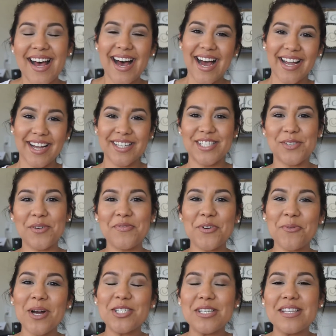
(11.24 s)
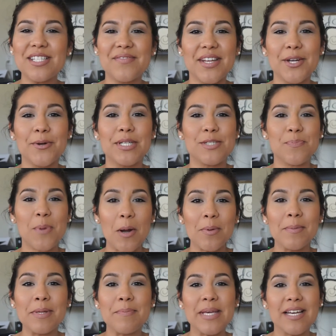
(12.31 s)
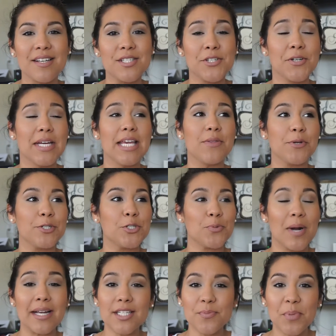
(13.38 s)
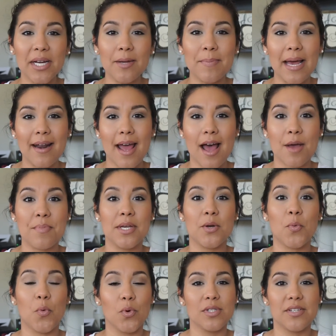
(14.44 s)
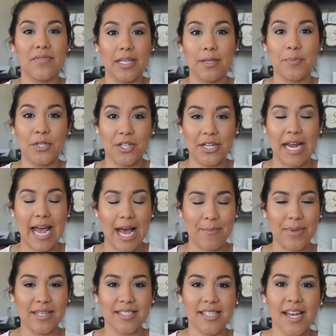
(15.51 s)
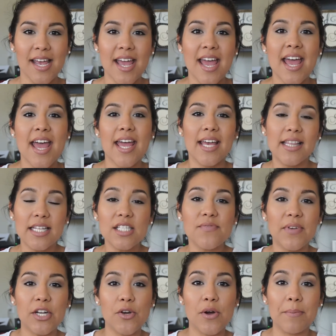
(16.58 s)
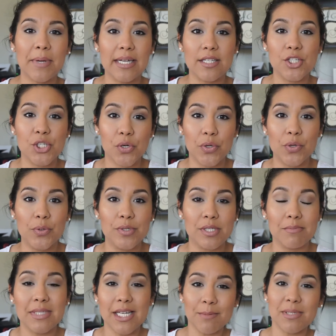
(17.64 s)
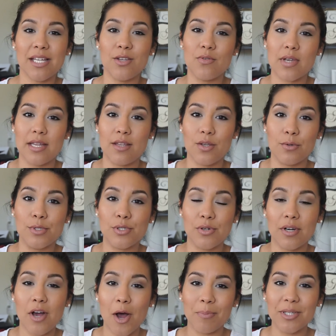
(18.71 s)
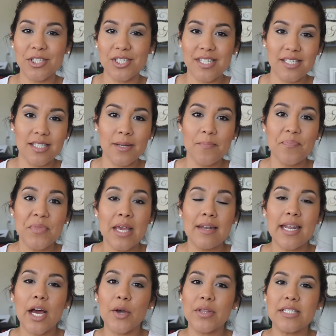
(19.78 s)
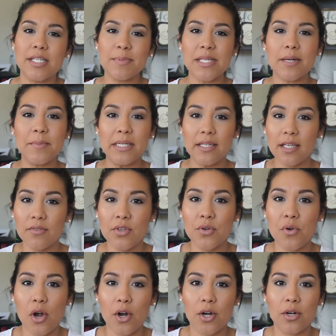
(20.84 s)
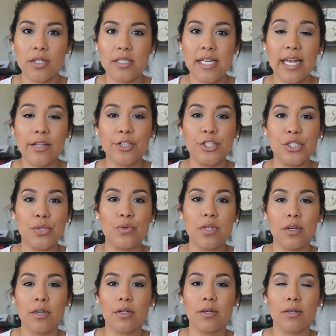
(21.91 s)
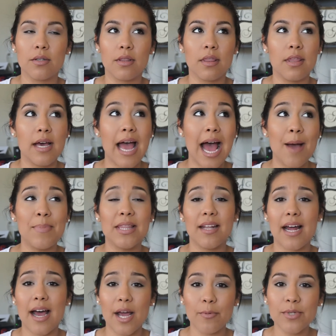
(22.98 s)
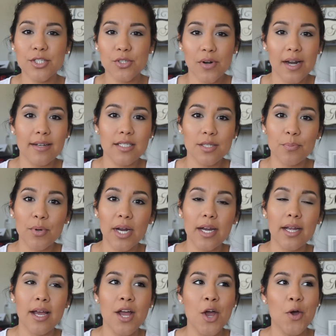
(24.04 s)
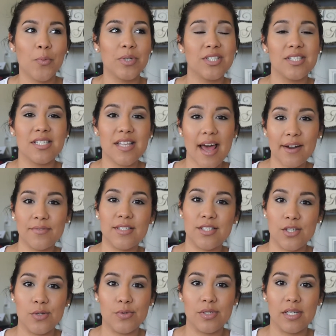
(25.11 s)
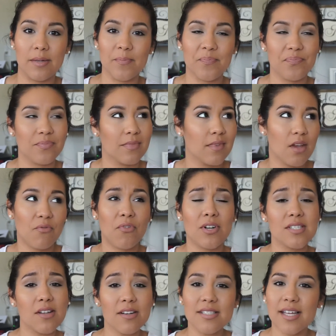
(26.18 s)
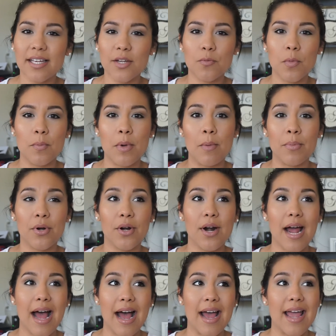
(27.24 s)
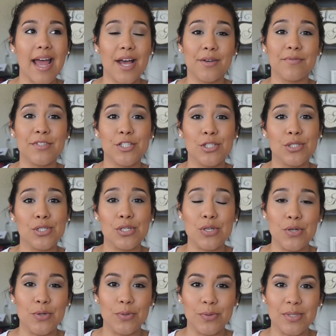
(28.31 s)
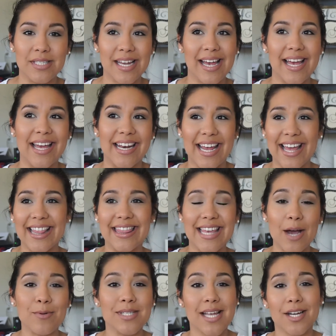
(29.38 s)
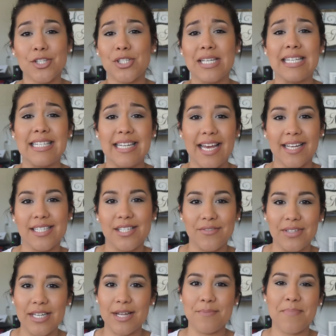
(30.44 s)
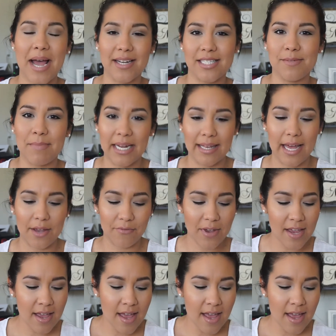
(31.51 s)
Hi guys, so if you're watching this video, it's probably because you're either trying to break a bad habit or develop a good habit. In this video, I'm gonna show you some tips that you can use to accomplish this. Now, the tips that I'm gonna give you are tailored to the habit that I was trying to break, which is that of snoozing. For as long as I can remember, I have snoozed, and that was actually negatively impacting my life.